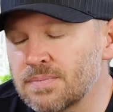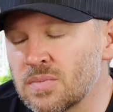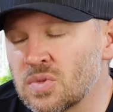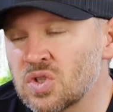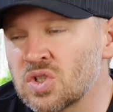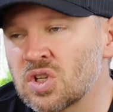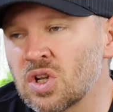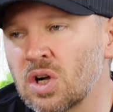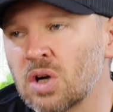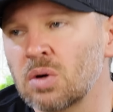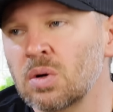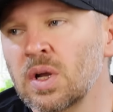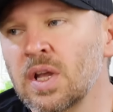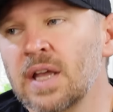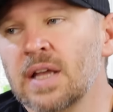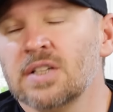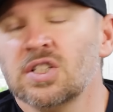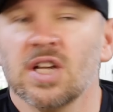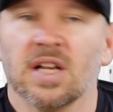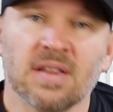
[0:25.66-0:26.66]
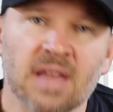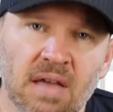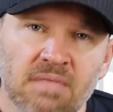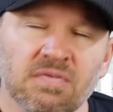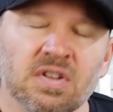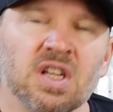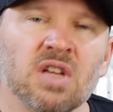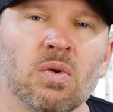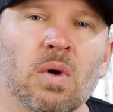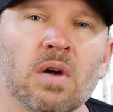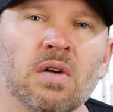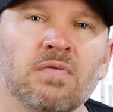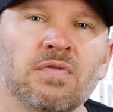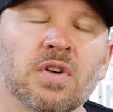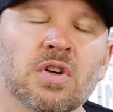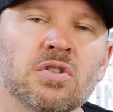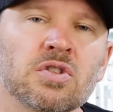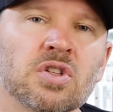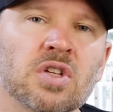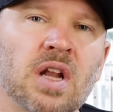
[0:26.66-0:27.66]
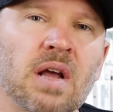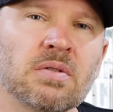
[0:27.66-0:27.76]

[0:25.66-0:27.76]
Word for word: So check that video out if you're interested.